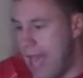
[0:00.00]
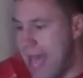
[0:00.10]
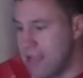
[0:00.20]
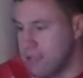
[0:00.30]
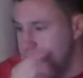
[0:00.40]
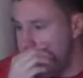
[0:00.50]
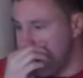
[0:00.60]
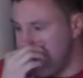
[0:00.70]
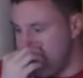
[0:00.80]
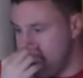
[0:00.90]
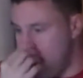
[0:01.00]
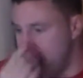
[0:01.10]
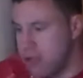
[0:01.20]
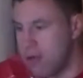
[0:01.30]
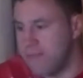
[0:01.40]
As the article the
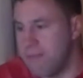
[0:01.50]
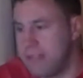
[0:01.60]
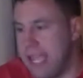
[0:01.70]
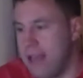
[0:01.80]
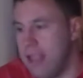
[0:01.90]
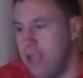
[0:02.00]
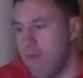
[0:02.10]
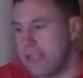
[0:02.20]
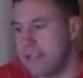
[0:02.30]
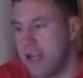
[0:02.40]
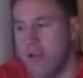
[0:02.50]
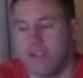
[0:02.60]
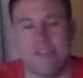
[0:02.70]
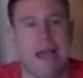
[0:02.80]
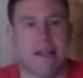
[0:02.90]
article is from
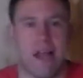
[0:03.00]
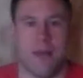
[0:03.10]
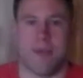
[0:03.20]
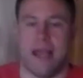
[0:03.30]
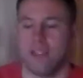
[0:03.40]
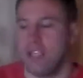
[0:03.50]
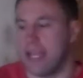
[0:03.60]
dailywrestlingnews.com, guys.